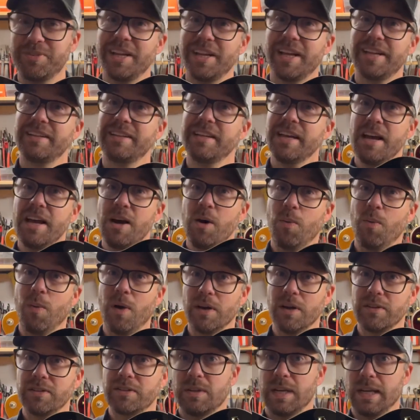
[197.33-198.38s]
that
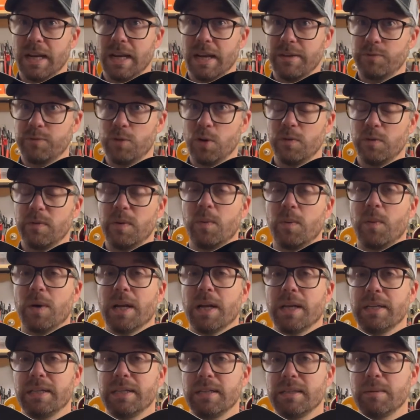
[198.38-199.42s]
was left over when
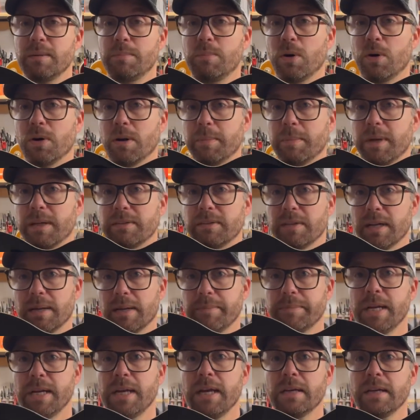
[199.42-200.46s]
I did the Bonamassa
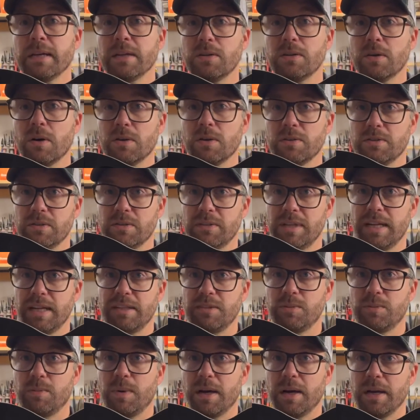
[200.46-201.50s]
guitar, so
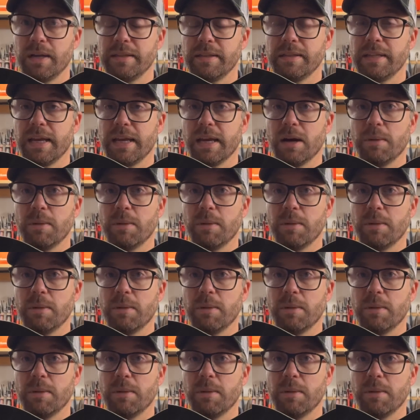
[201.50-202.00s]
that's why they are